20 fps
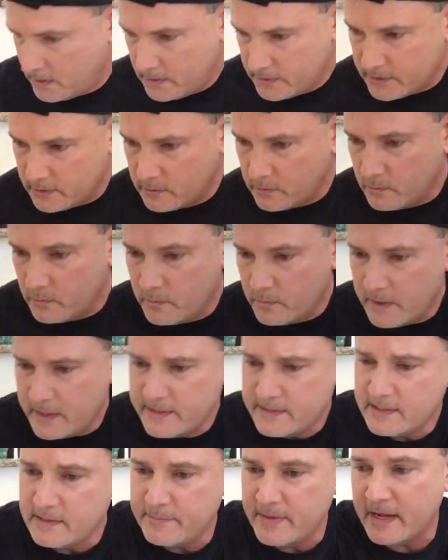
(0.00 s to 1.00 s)
So what
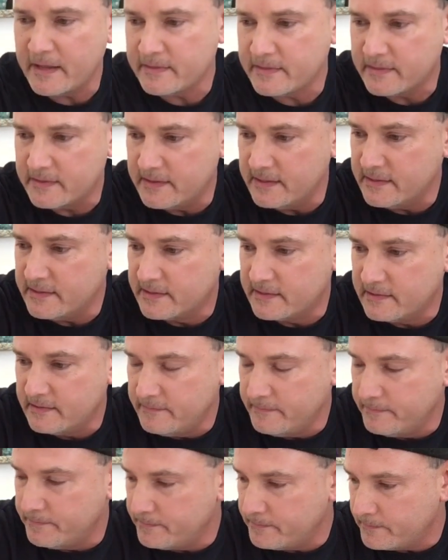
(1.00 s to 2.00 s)
is it about these
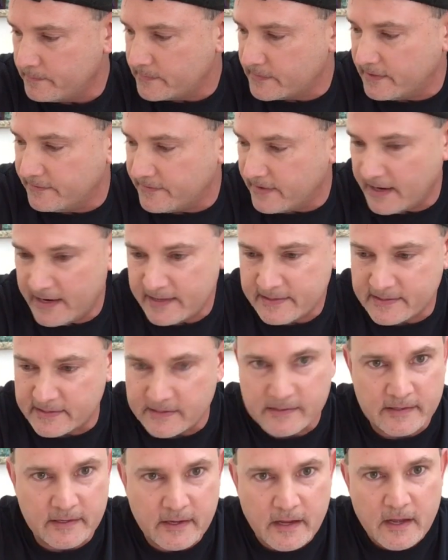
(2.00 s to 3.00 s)

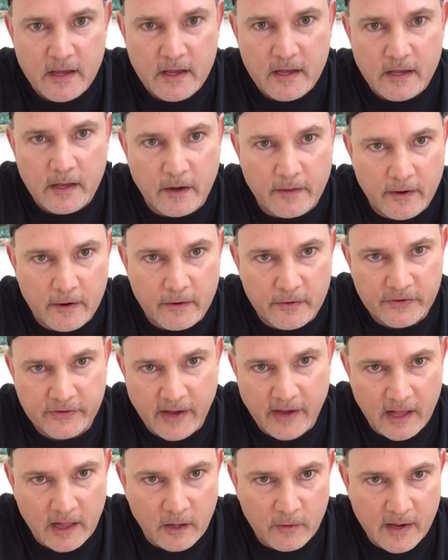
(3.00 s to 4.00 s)
devices? You know, they're
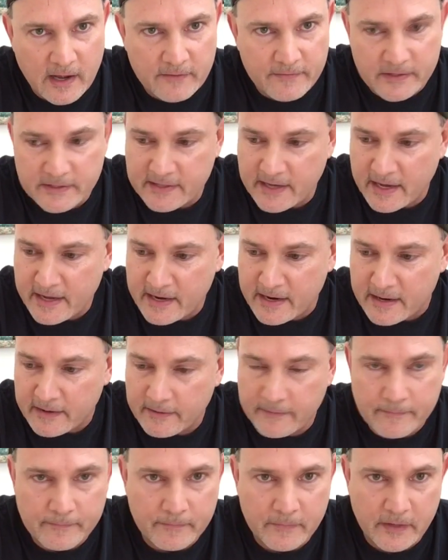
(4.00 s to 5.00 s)
scalar wave antennae.
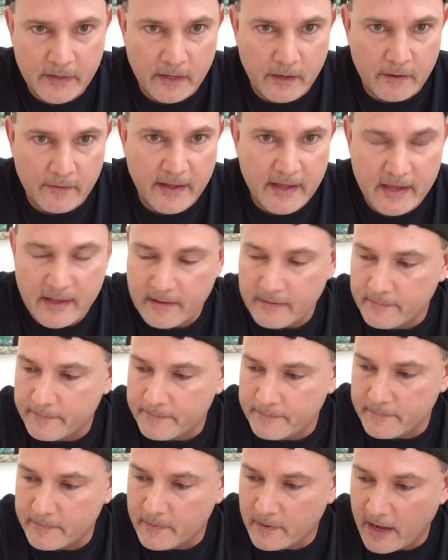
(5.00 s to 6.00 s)
You know, they
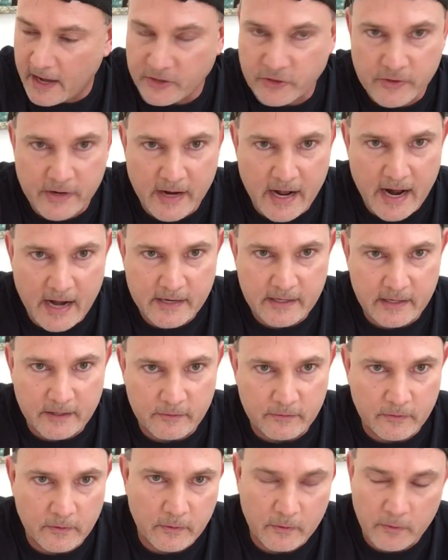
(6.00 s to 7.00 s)
attract
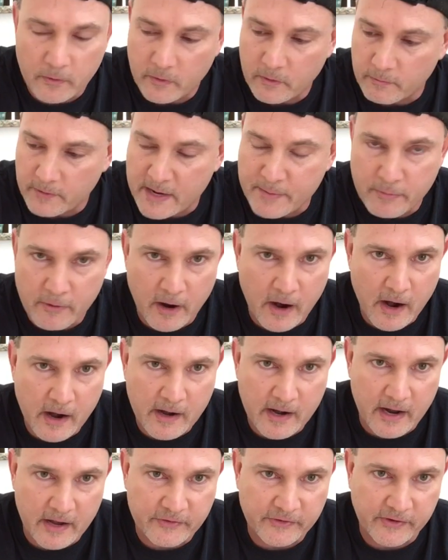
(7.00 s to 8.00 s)
and
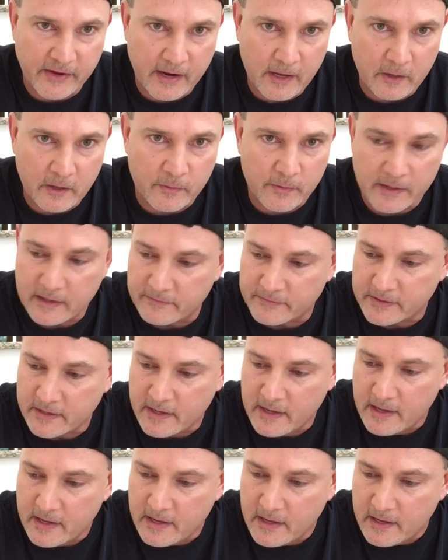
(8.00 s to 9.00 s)
rebroadcast scalar waves.
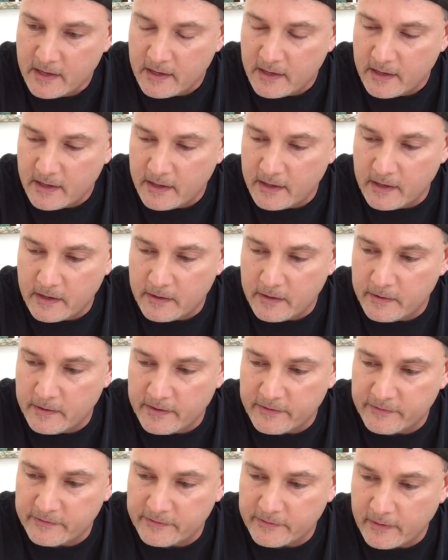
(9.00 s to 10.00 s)
You know,
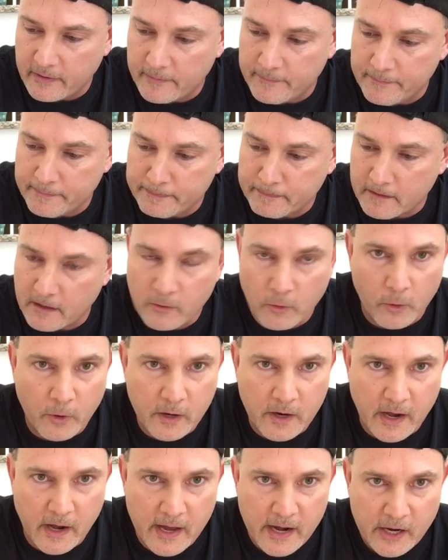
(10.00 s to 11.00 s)
it's
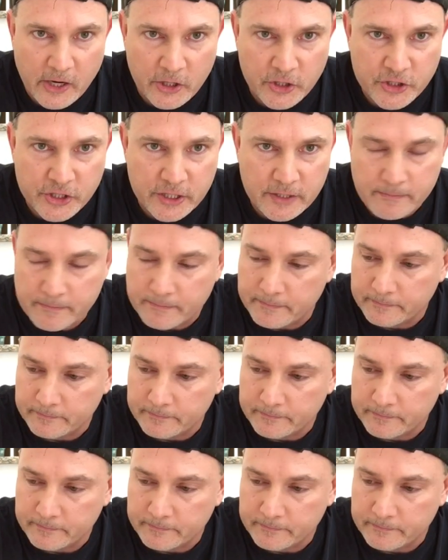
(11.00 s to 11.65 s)
Orgon energy,